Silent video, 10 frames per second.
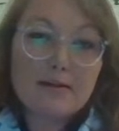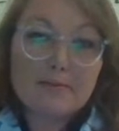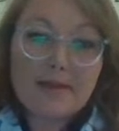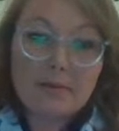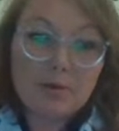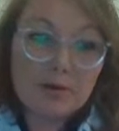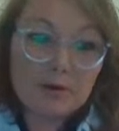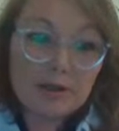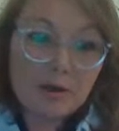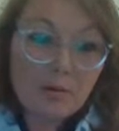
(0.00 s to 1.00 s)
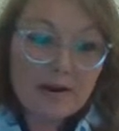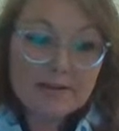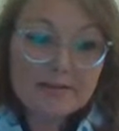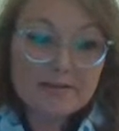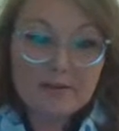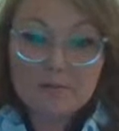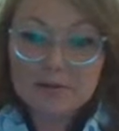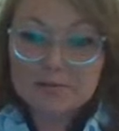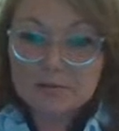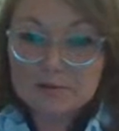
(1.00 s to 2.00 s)
that were acquired during
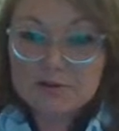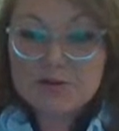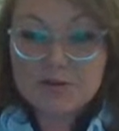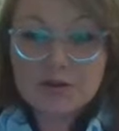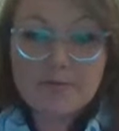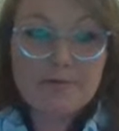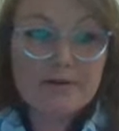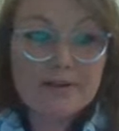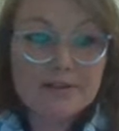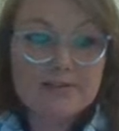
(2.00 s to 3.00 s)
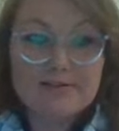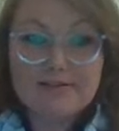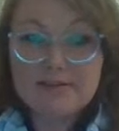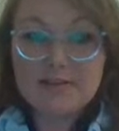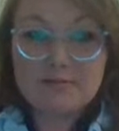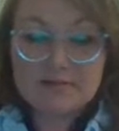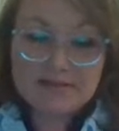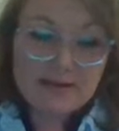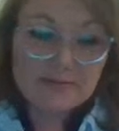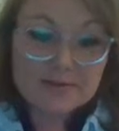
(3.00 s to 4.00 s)
World War II operations, and she
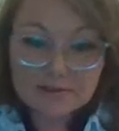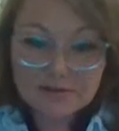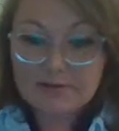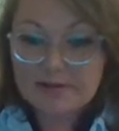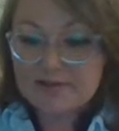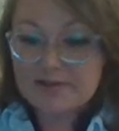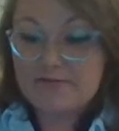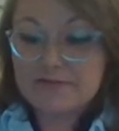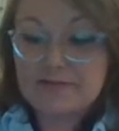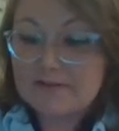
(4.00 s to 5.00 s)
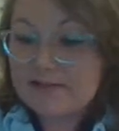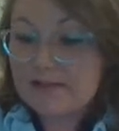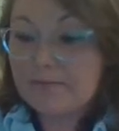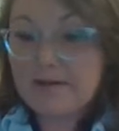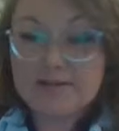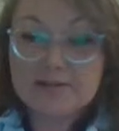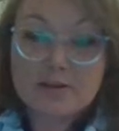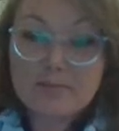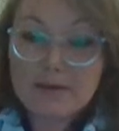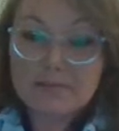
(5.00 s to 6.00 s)
was able to grid a surface of the seabed and
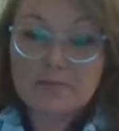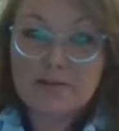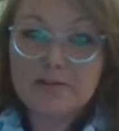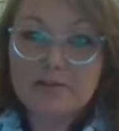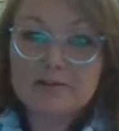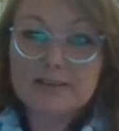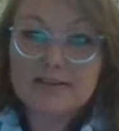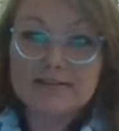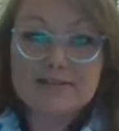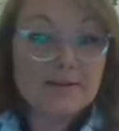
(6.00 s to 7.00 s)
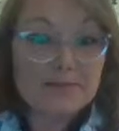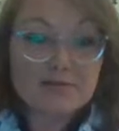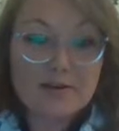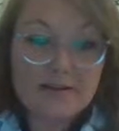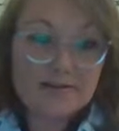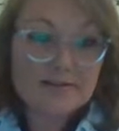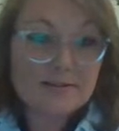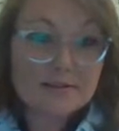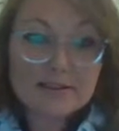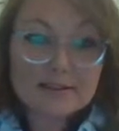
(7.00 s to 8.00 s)
show people what it looked like and demonstrate that it
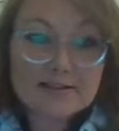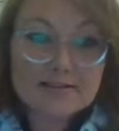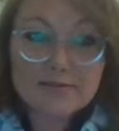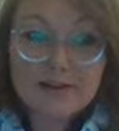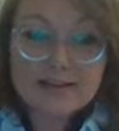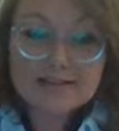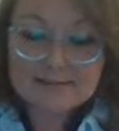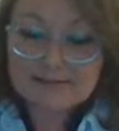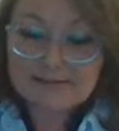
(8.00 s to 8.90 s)
certainly isn't flat.